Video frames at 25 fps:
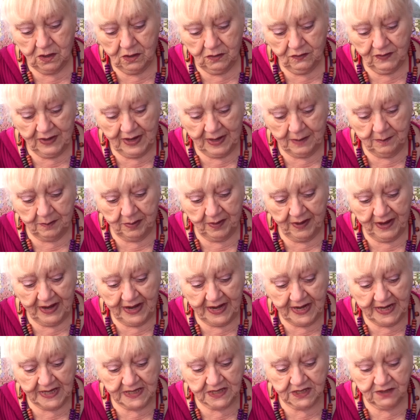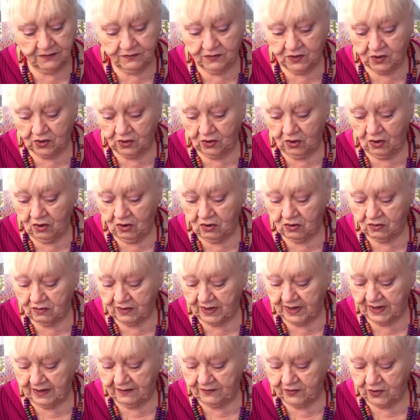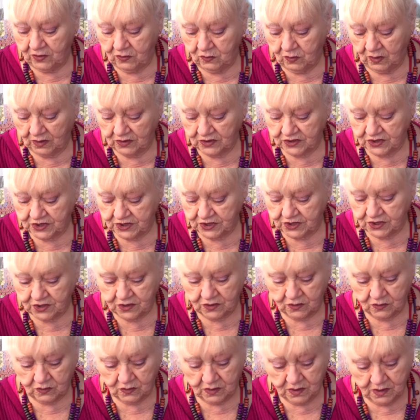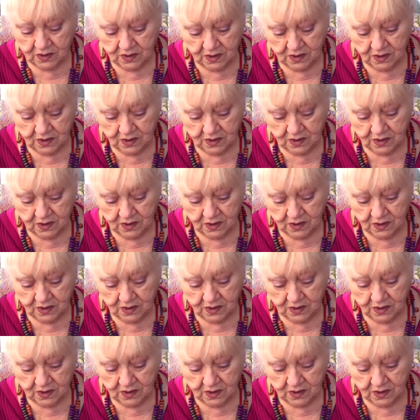Right, Blaze of Glory, if you want to do.